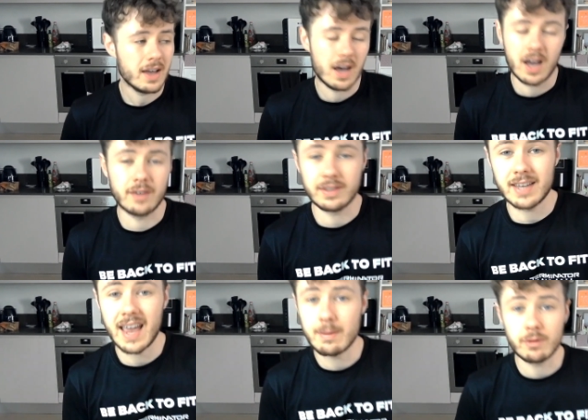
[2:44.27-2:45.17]
at the
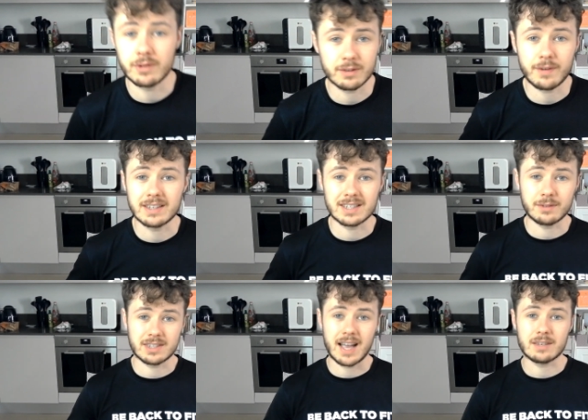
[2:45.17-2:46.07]
table for defensive
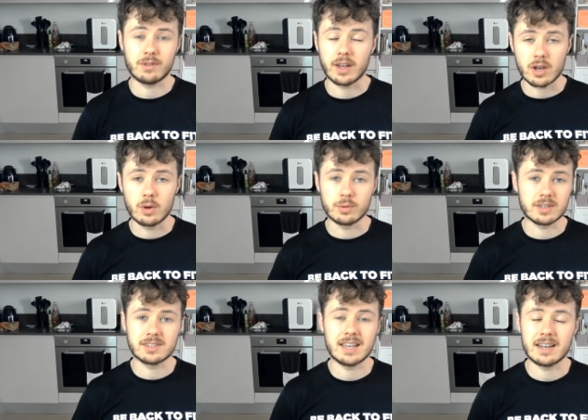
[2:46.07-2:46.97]
stats for like goals
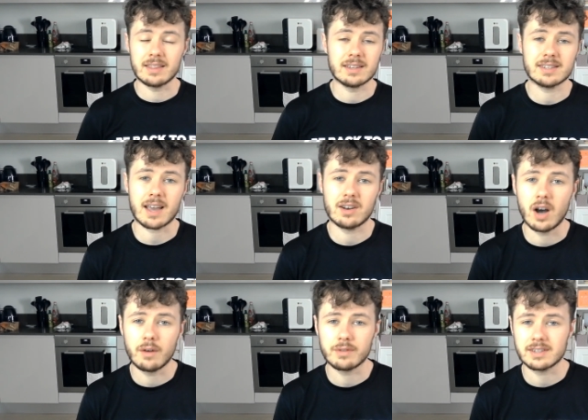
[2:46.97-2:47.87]
conceded in the second
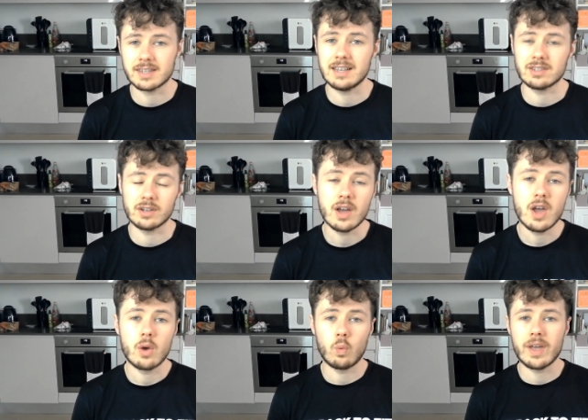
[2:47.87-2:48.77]
half of the season.
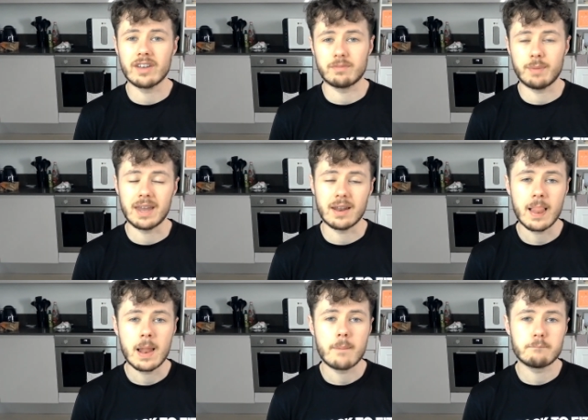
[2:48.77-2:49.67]
We have been
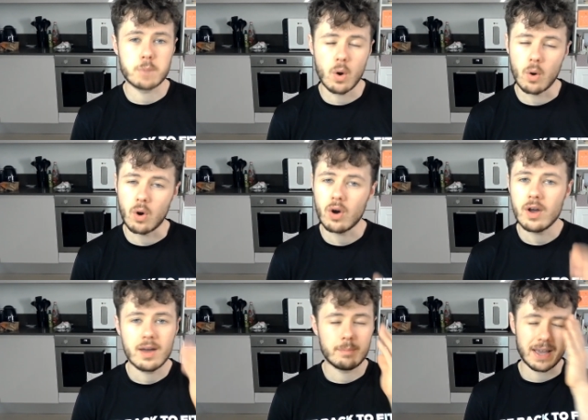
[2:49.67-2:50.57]
poor.
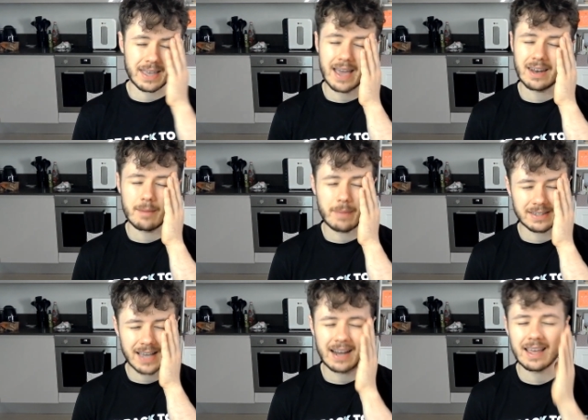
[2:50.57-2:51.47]
But again, a
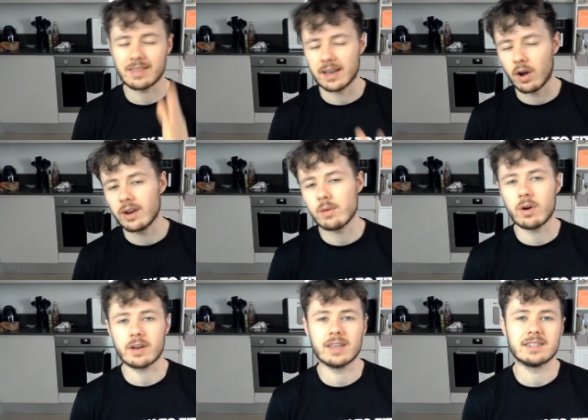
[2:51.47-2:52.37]
mentality thing. Ollie
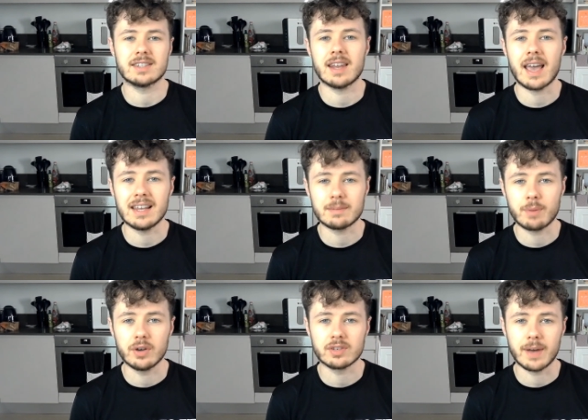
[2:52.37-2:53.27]
Watkins said it in his
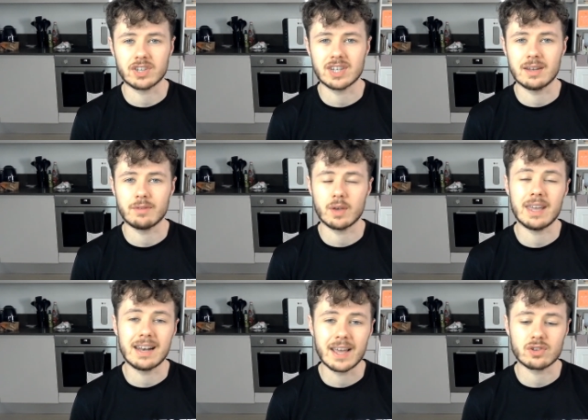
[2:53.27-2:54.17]
post-match interview.
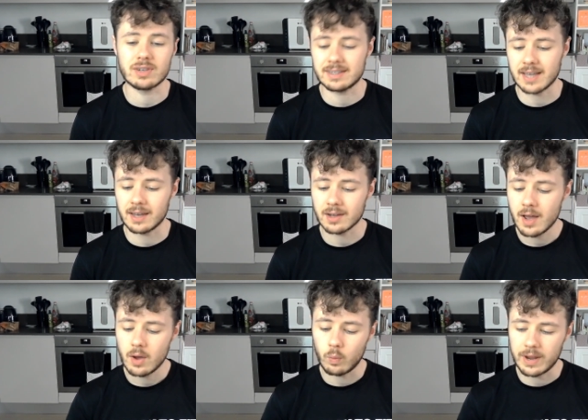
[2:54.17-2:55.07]
He literally said
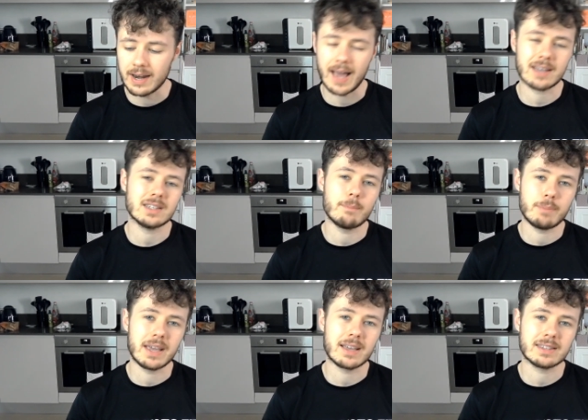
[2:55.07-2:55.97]
we lacked a
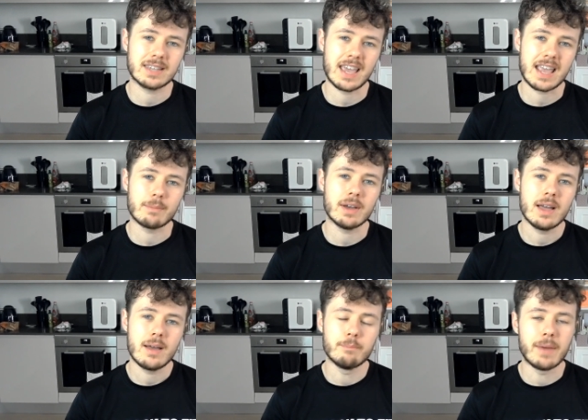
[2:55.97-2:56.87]
big team
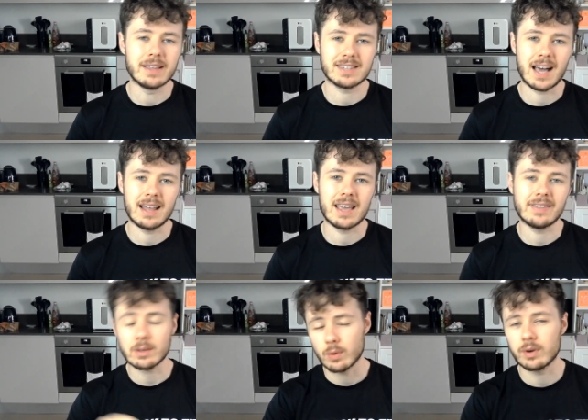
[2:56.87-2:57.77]
mentality. And
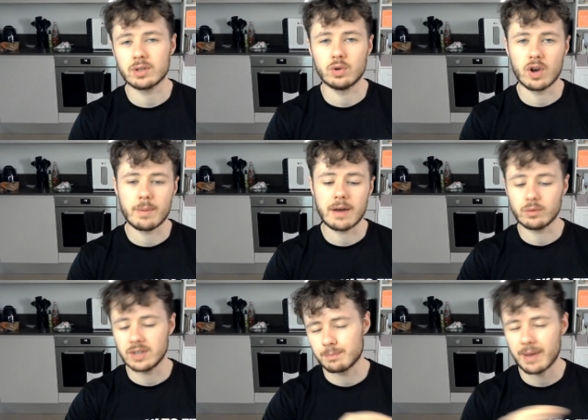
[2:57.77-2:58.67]
that's what I want to talk about with all
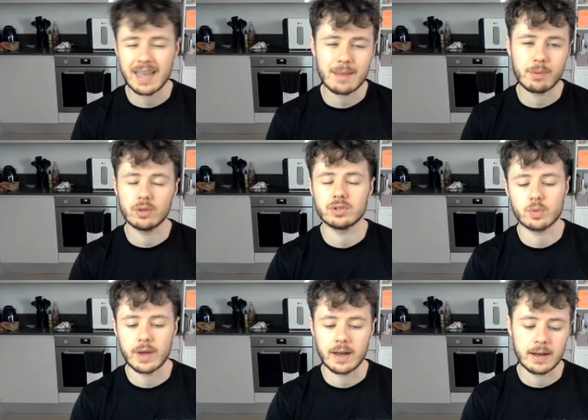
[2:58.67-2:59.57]
these people on
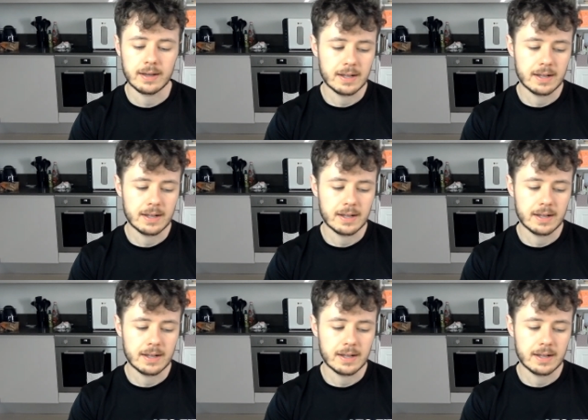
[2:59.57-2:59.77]
Twitter.